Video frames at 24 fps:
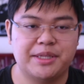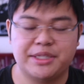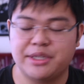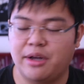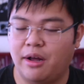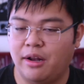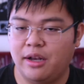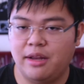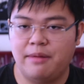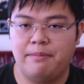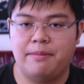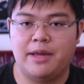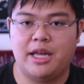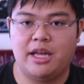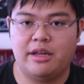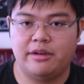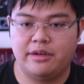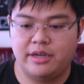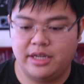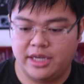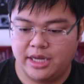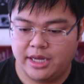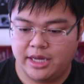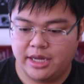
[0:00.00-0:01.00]
It's all
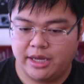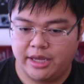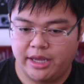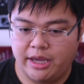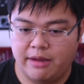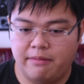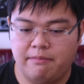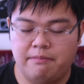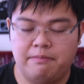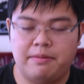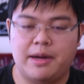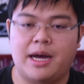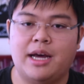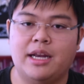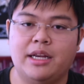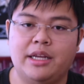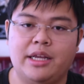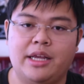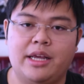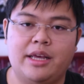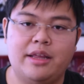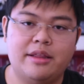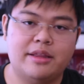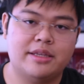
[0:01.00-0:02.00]
about
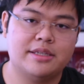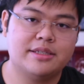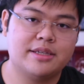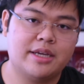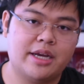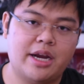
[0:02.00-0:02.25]
embodying this